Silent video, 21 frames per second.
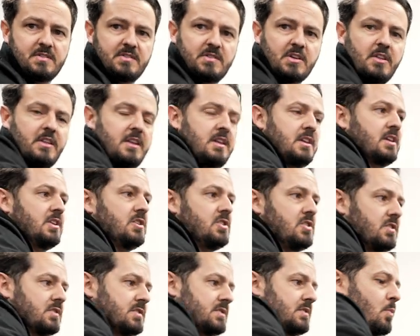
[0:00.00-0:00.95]
so that you can
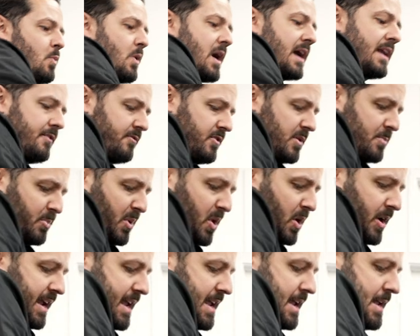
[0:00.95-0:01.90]
use the weight of your
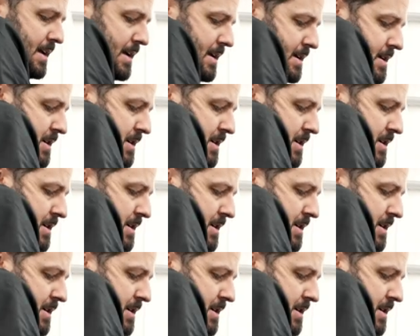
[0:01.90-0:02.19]
body